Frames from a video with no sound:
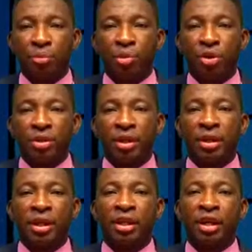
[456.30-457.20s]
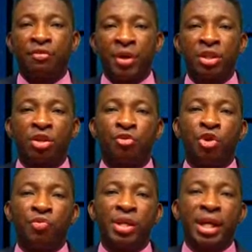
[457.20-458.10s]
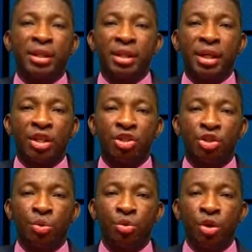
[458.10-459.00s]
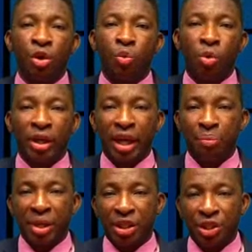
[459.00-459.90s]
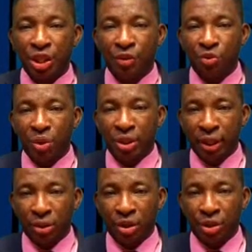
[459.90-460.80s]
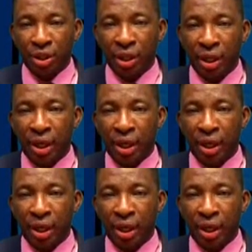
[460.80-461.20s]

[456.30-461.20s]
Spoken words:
board stated that the advent of COVID-19 has shown what can be achieved with technology,